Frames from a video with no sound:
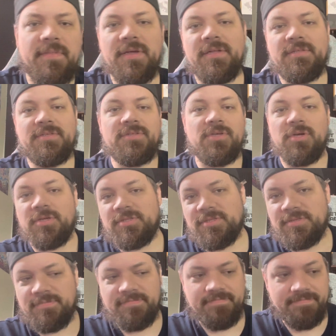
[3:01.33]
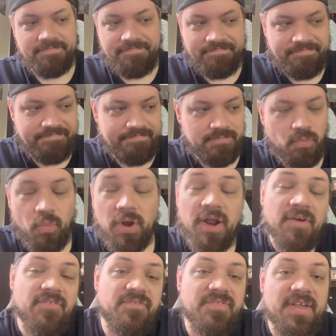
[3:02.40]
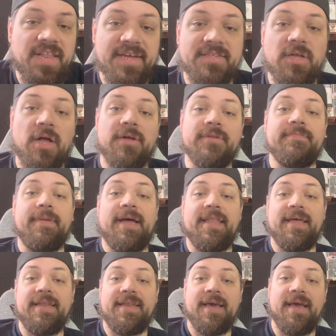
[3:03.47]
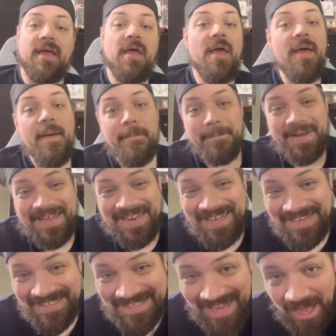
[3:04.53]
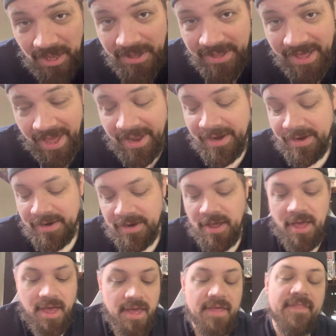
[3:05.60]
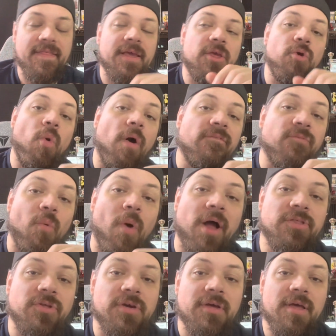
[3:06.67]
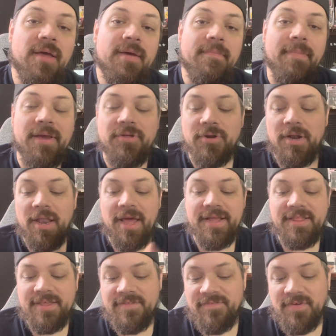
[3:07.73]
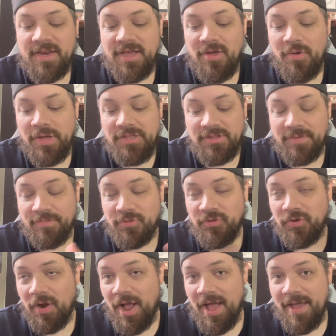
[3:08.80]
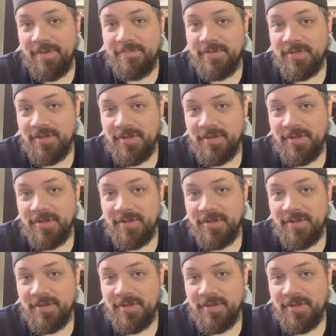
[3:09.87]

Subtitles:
It's just whatever I feel like talking about that day. But until then, thank you all for watching. Make sure to like this video and subscribe